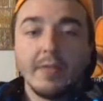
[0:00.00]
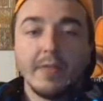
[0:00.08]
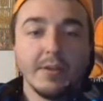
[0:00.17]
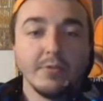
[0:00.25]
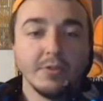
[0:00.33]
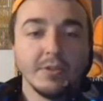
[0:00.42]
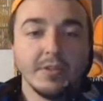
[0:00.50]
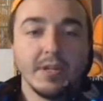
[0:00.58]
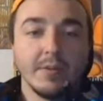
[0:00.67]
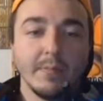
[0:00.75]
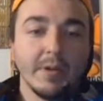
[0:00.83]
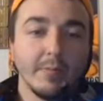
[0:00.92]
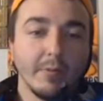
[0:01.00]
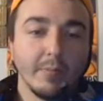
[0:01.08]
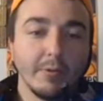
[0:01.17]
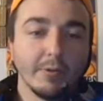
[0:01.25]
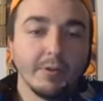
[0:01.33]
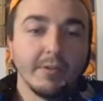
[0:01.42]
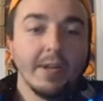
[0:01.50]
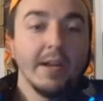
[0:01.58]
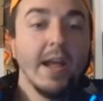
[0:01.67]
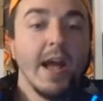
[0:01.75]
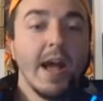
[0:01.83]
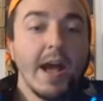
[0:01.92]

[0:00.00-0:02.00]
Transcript: They don't just tell me to promote their thing. I